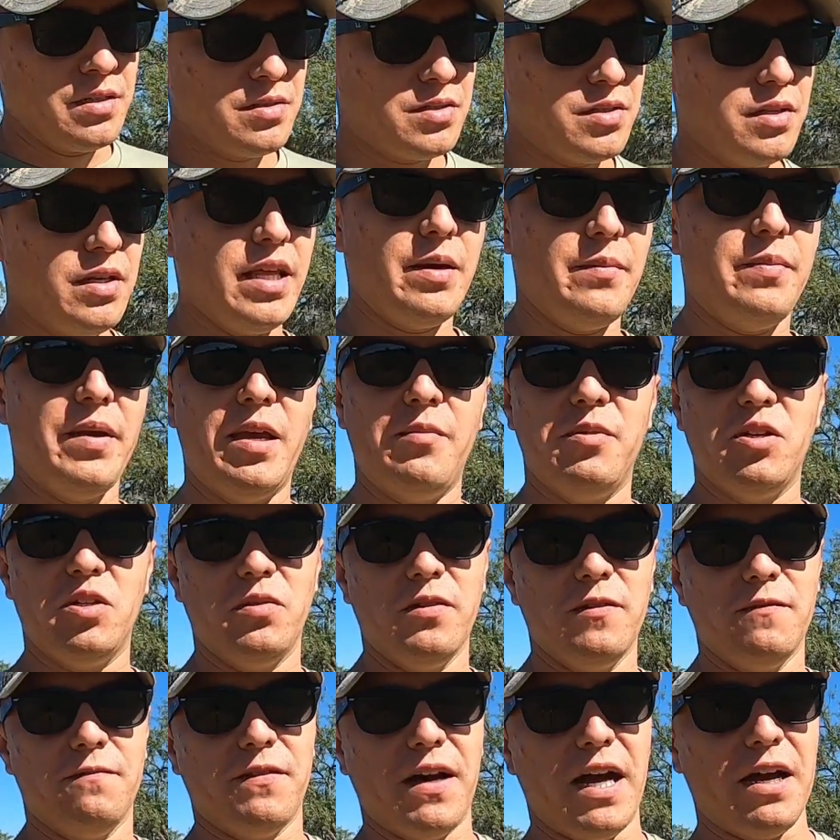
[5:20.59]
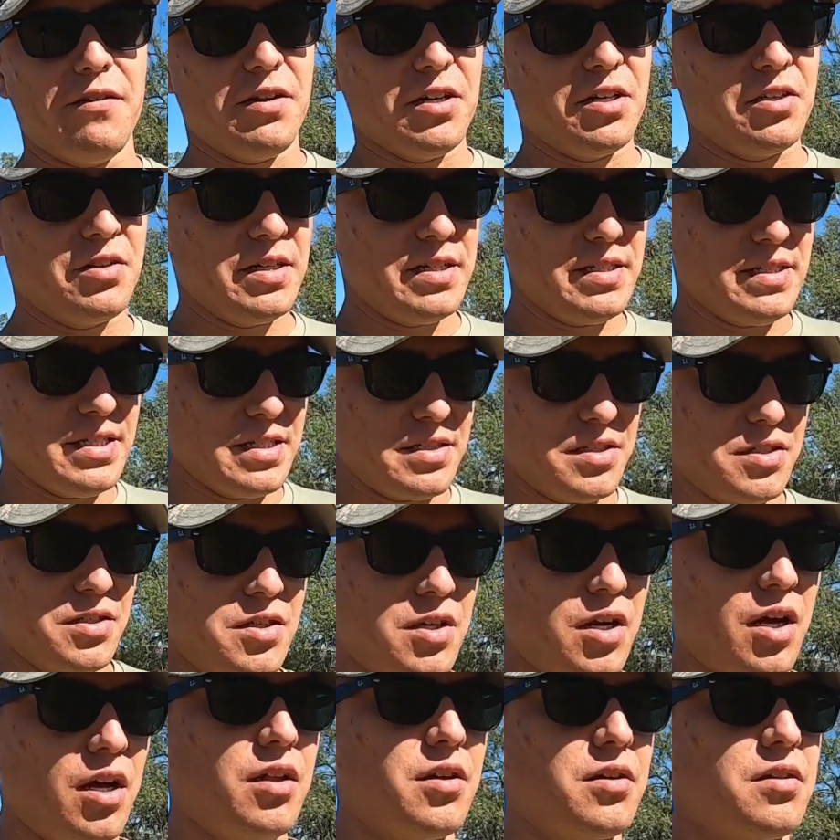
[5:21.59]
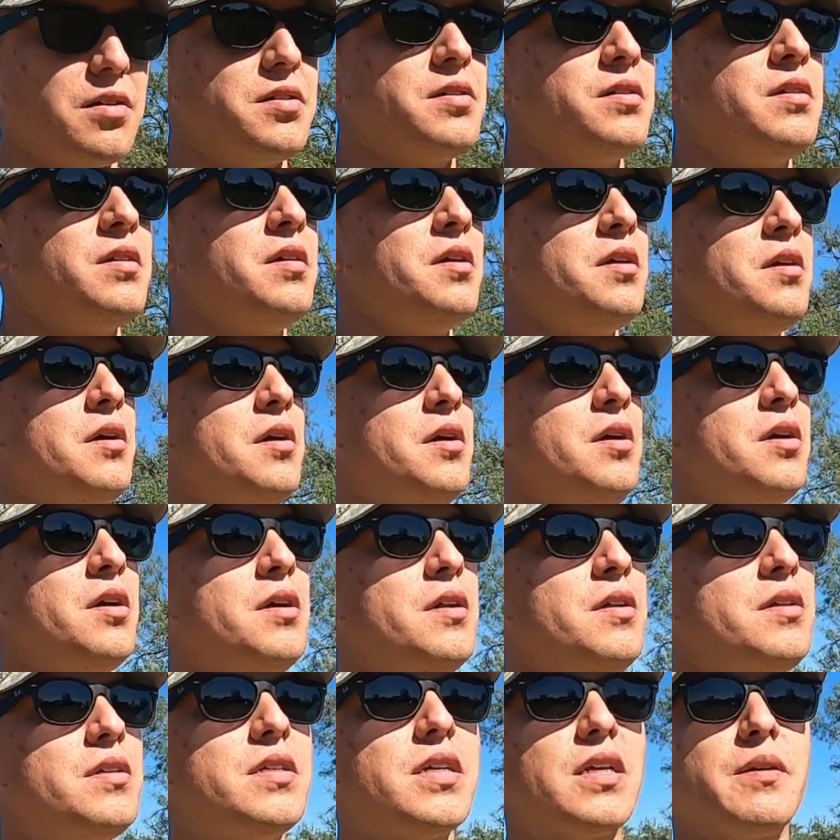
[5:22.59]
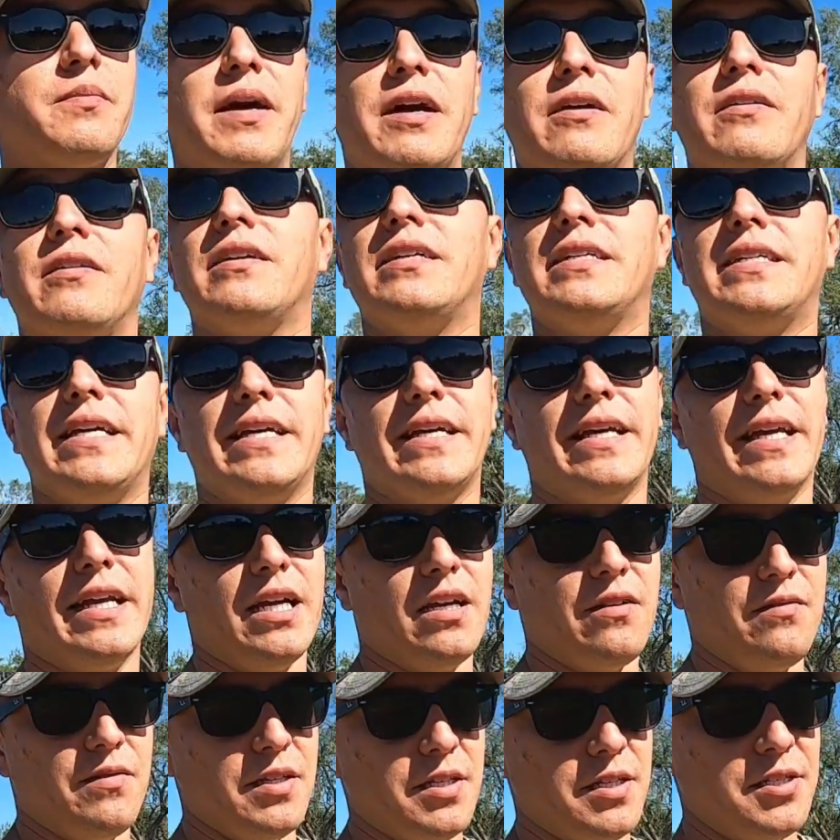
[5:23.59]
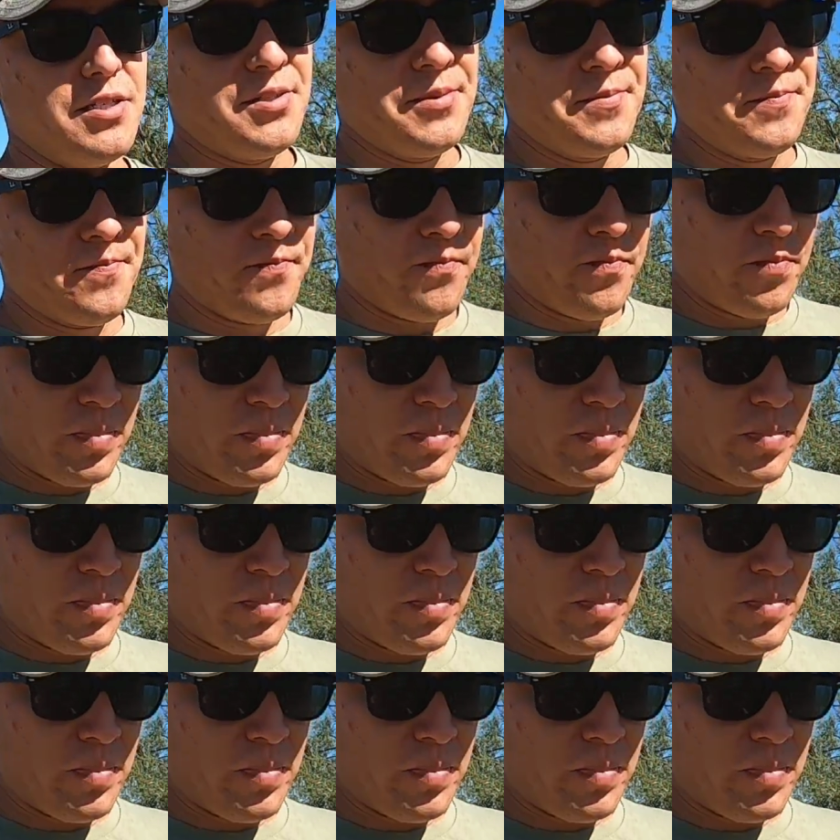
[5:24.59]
so they pay between $500 and $600 to come out here and take care of this.